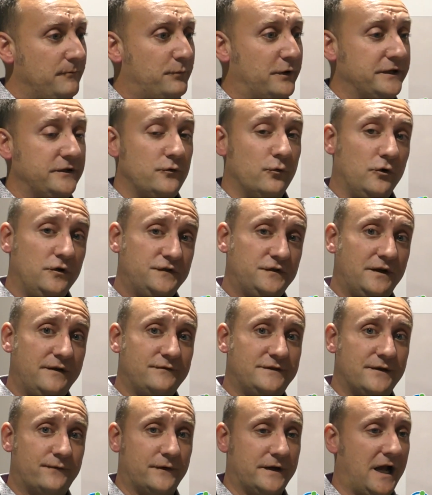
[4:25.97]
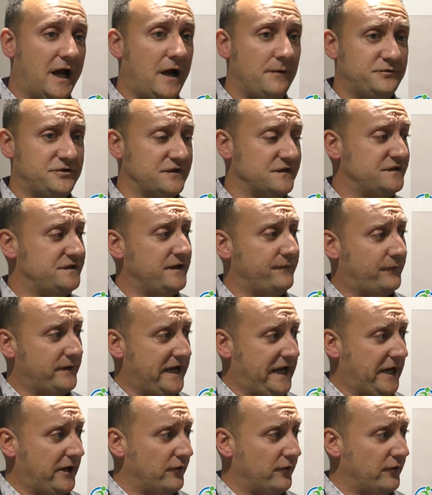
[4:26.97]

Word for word: but you also have different options, different